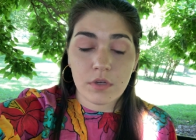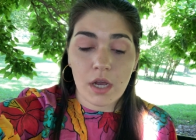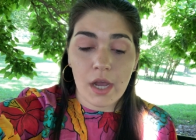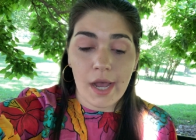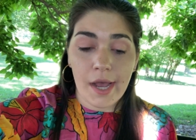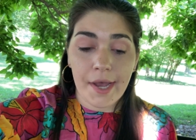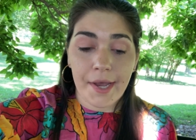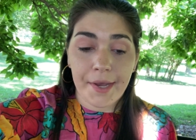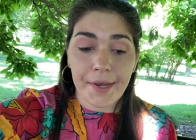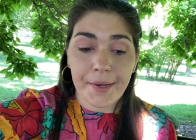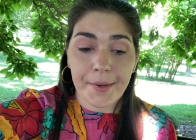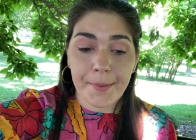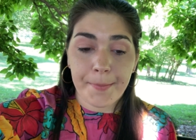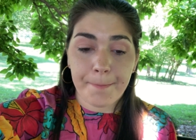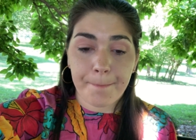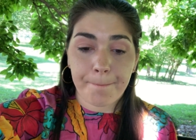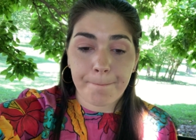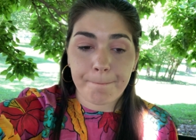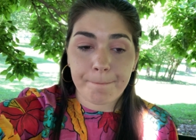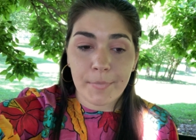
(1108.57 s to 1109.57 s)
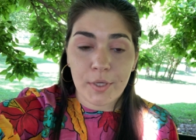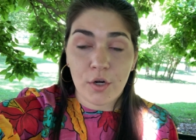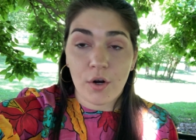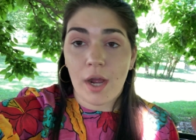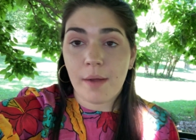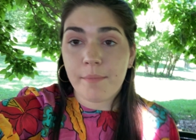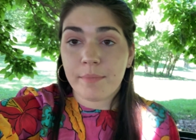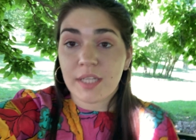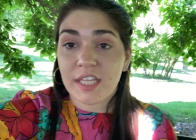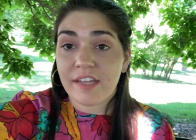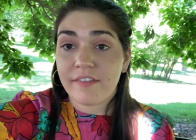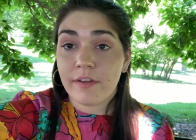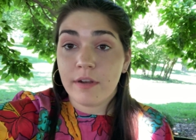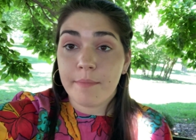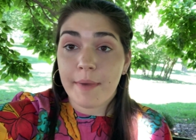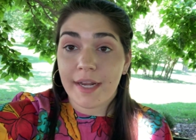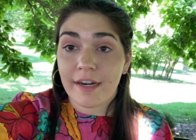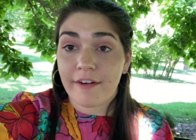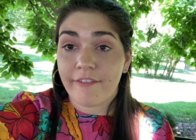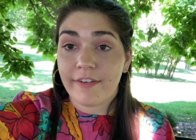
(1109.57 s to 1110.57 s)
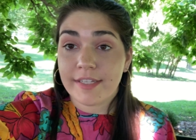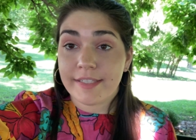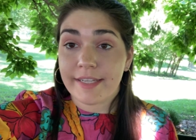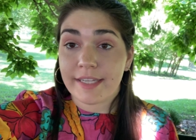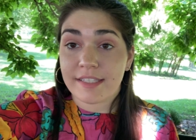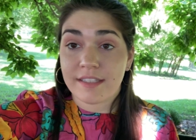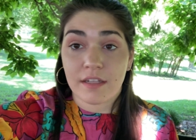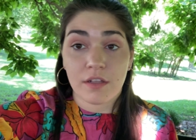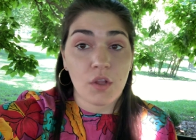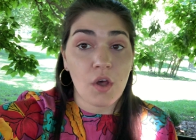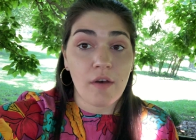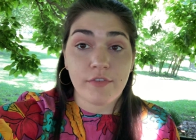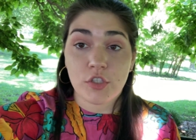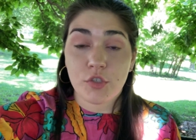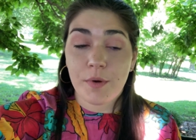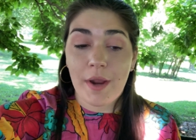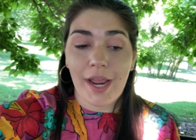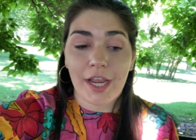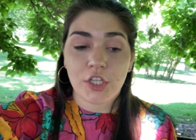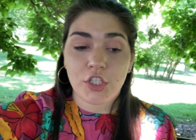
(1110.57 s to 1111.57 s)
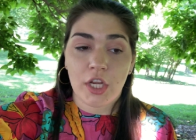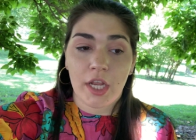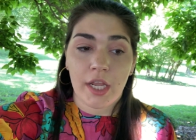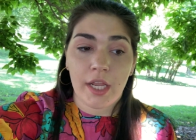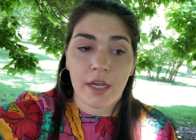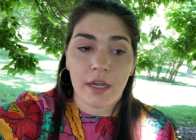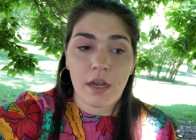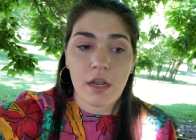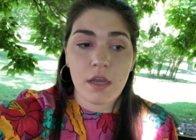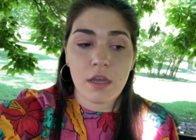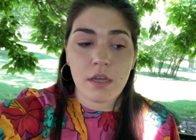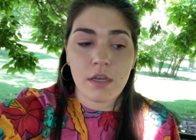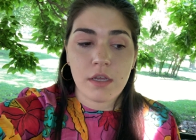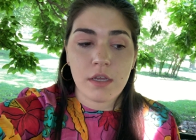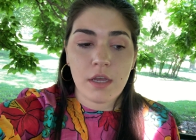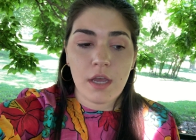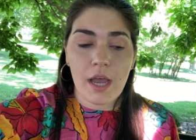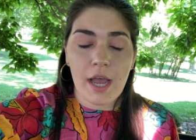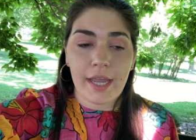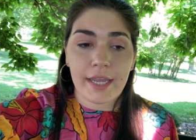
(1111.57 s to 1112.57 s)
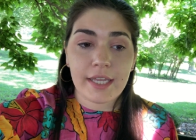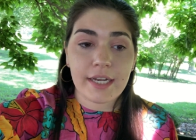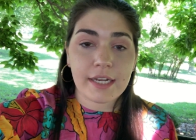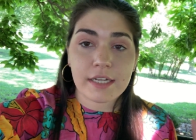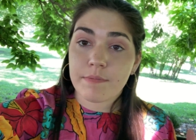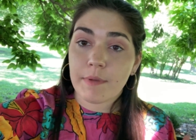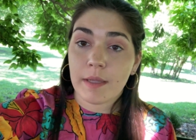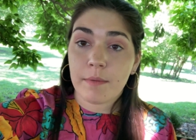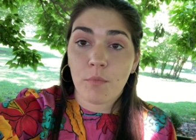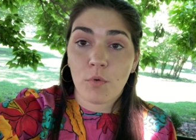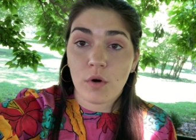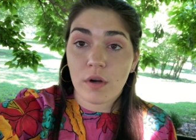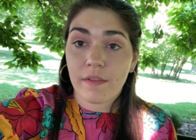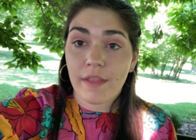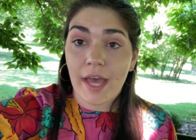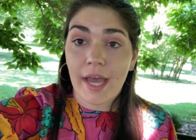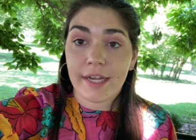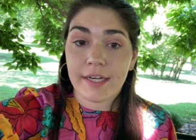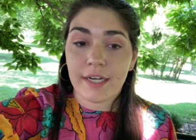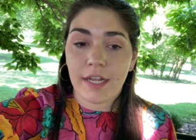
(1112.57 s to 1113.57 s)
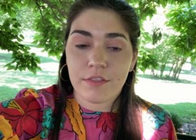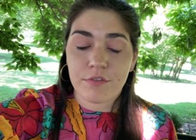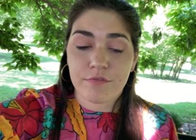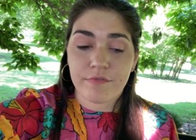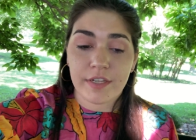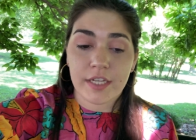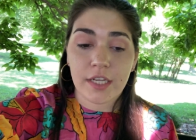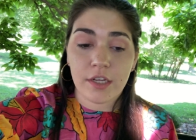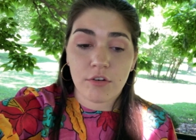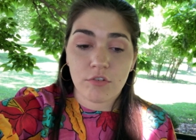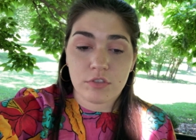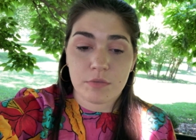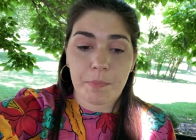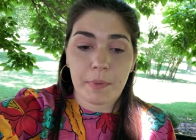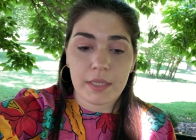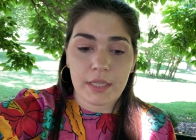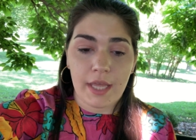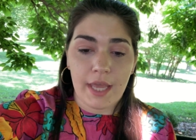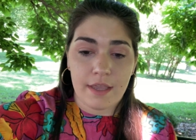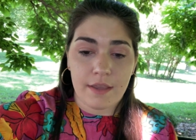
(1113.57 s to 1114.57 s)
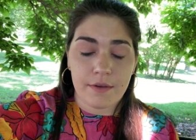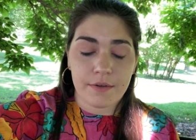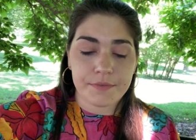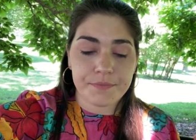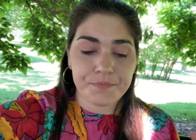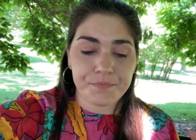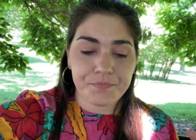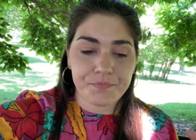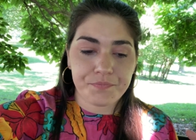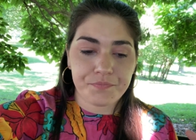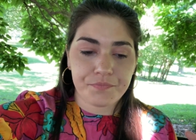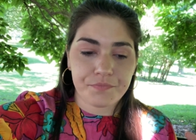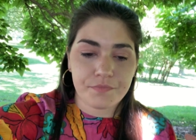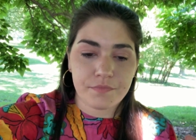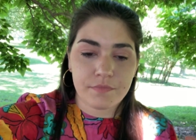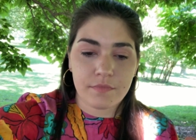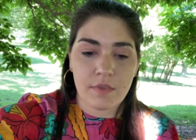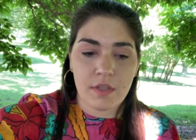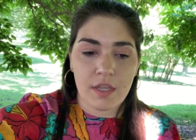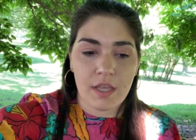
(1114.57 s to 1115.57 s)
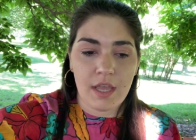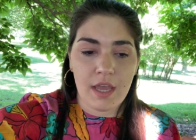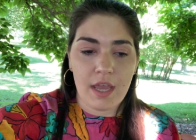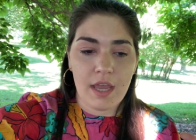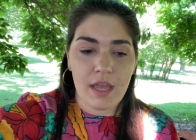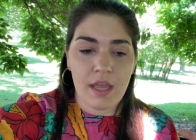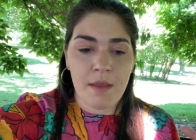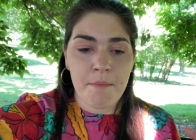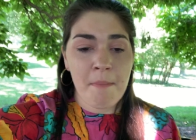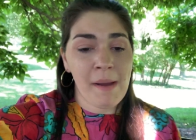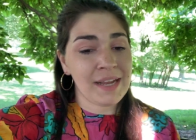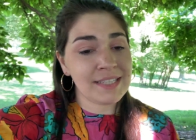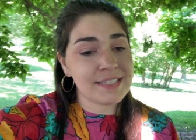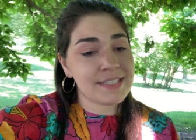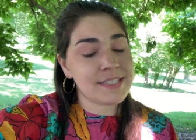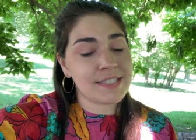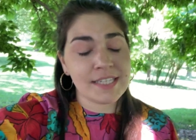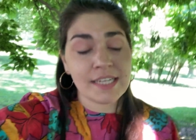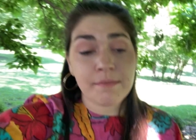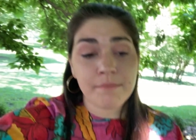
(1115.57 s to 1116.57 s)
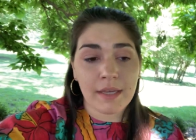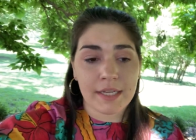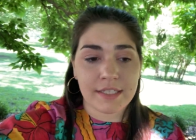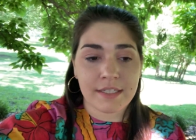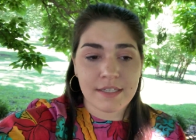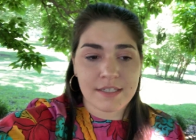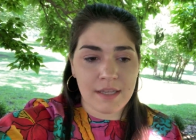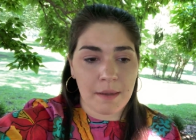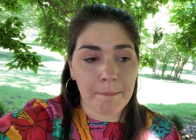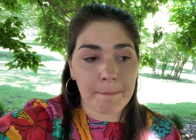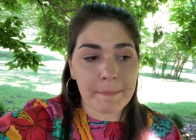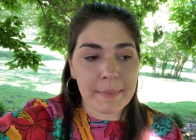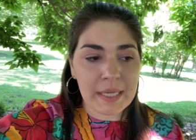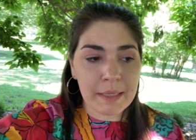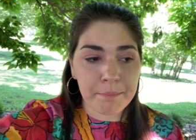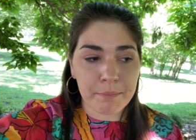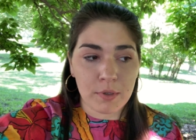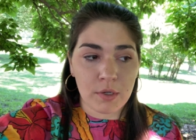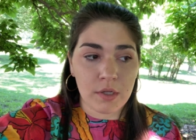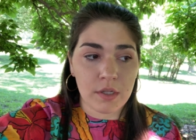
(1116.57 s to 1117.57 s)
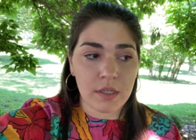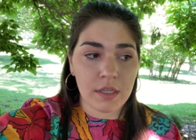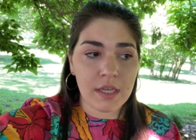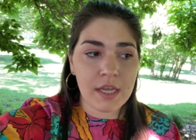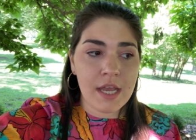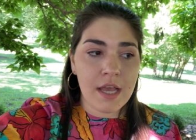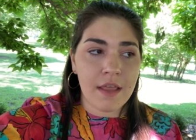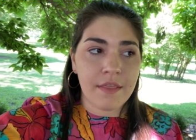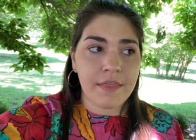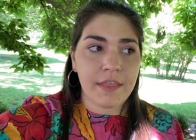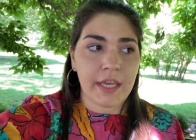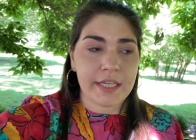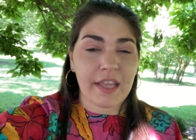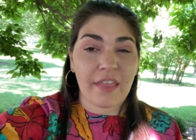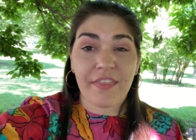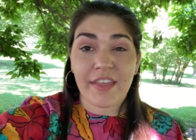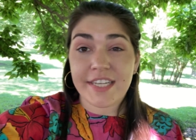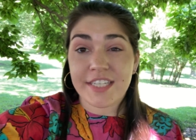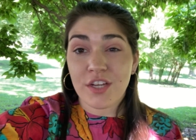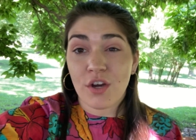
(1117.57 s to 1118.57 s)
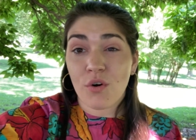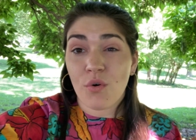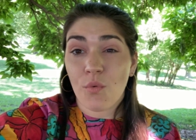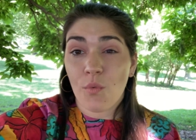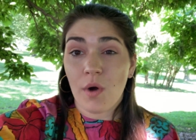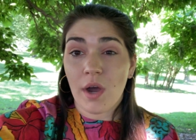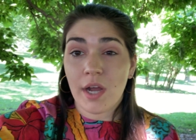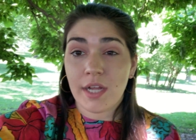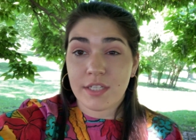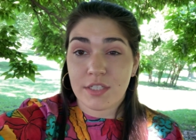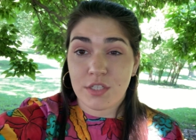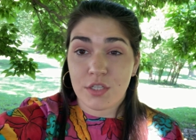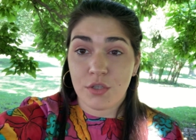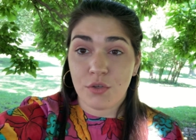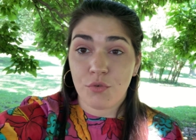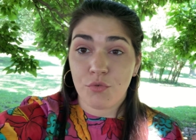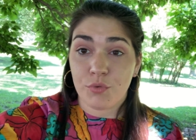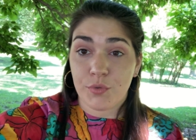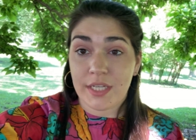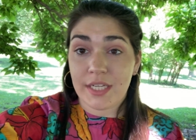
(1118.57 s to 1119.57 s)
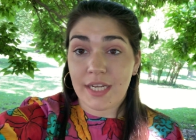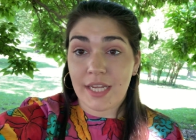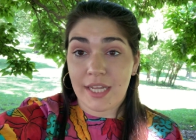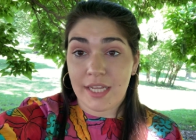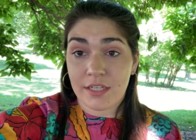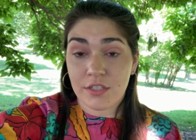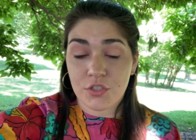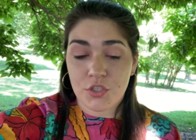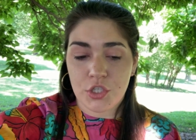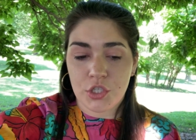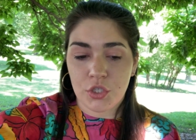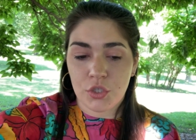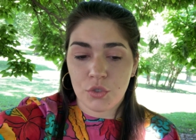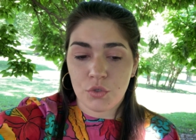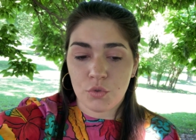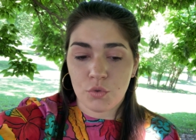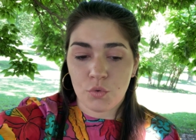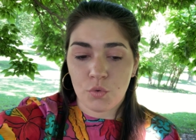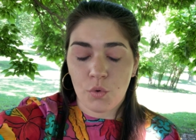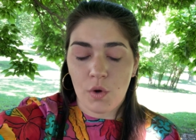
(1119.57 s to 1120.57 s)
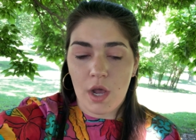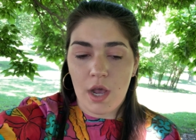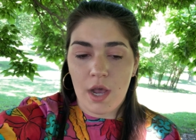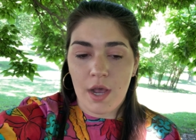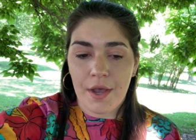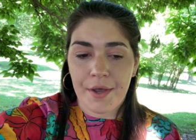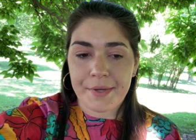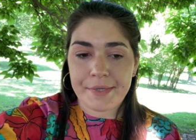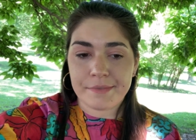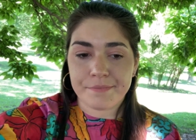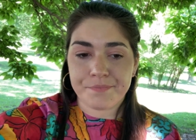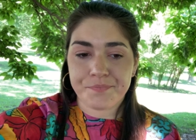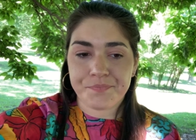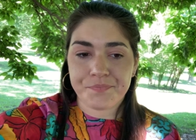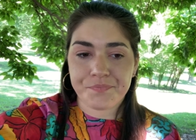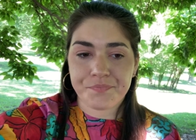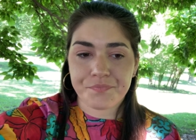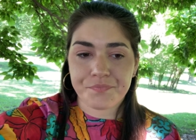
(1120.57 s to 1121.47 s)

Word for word: um, you know I believe in metaphysics and law of attraction I can explain more of that in other videos but like it might seem like to some people like that they don't want to read into um,